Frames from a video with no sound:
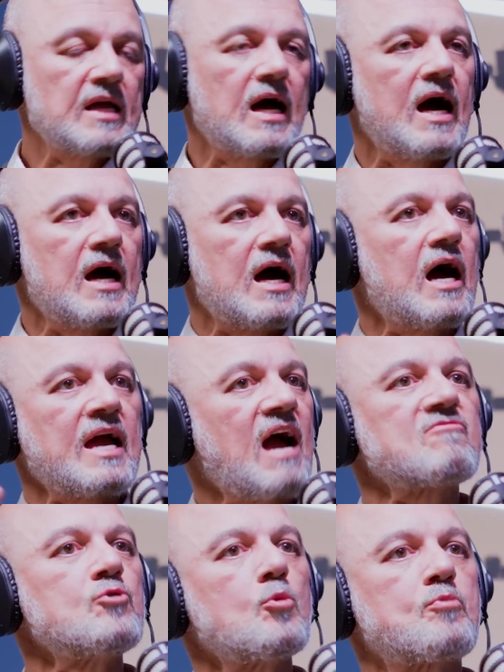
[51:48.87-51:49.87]

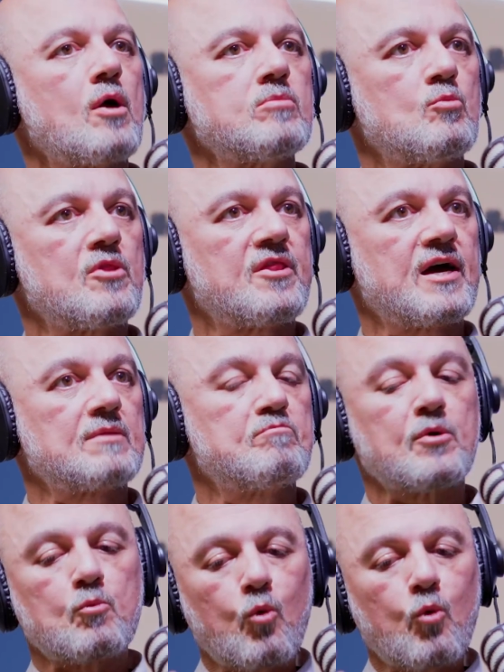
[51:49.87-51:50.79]
I have no problem with that.